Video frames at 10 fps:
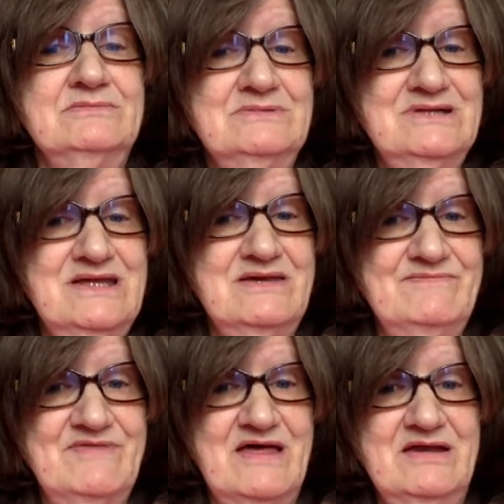
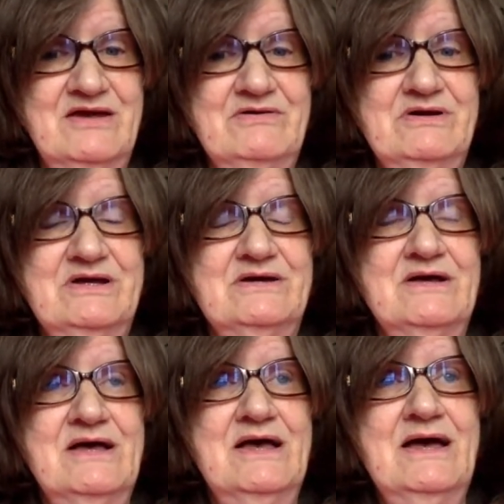leave that area
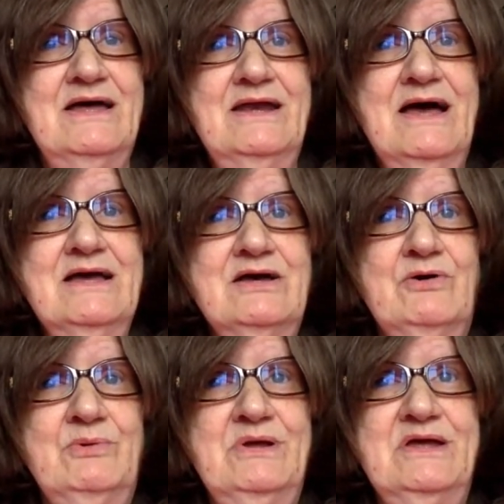and I
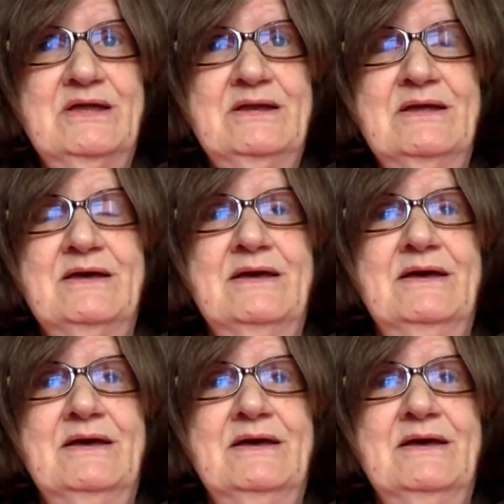go in